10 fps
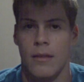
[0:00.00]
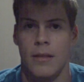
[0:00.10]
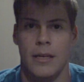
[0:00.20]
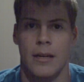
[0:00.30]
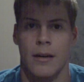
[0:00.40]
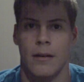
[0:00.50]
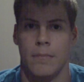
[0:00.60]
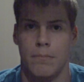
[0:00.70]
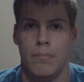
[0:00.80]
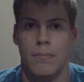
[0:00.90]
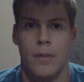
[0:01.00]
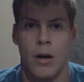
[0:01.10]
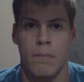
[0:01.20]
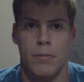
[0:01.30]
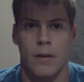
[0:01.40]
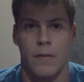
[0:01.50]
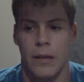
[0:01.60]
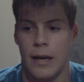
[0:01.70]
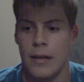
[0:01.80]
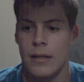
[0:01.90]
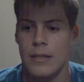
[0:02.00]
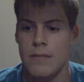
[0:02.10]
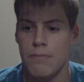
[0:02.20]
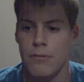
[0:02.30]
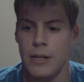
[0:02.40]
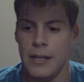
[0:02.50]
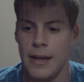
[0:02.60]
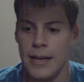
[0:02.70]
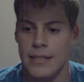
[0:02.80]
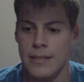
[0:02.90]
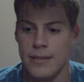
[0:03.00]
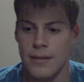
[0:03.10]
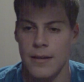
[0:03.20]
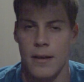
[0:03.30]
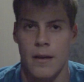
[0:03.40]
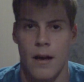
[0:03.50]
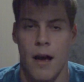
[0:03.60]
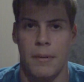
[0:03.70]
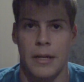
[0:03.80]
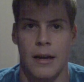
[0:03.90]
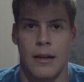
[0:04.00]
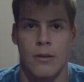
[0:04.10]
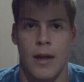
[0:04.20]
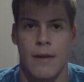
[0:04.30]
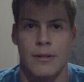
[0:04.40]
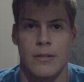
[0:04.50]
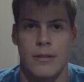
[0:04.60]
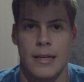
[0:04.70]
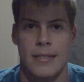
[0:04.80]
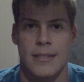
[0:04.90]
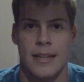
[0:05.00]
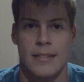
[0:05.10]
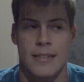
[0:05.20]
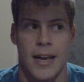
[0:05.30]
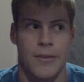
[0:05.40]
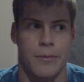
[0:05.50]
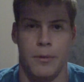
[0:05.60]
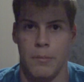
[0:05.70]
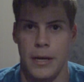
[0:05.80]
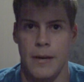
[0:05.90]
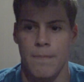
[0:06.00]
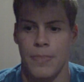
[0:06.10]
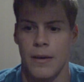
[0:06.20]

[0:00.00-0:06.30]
the art book for that, and it's pretty nice. I mean, I don't have it to the extent Skyrim would be.